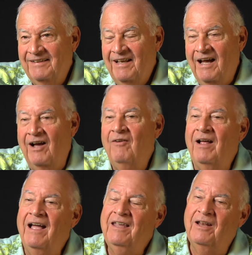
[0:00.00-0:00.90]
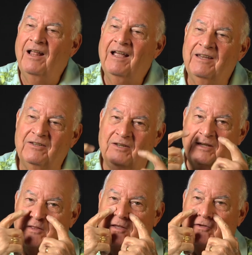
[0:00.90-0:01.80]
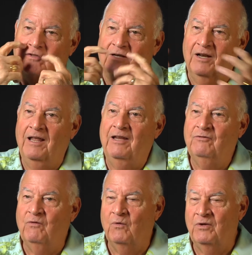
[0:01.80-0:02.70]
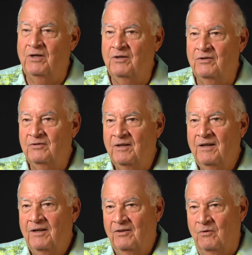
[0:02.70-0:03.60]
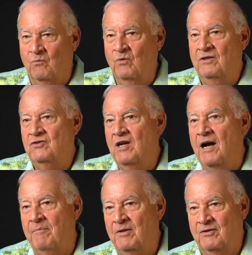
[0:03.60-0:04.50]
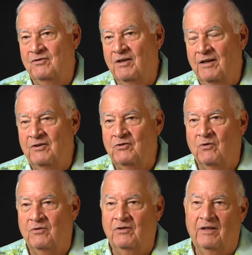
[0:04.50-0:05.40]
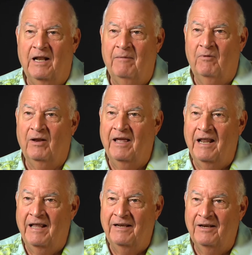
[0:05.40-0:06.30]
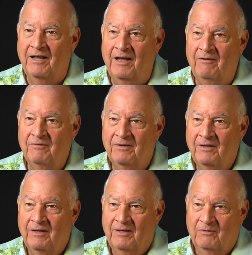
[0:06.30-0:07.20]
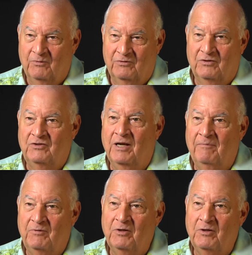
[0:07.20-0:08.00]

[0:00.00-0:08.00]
well, I, I, can I can tell you this: in the last four years, the one job in the state of Georgia that I'm glad I didn't have was a job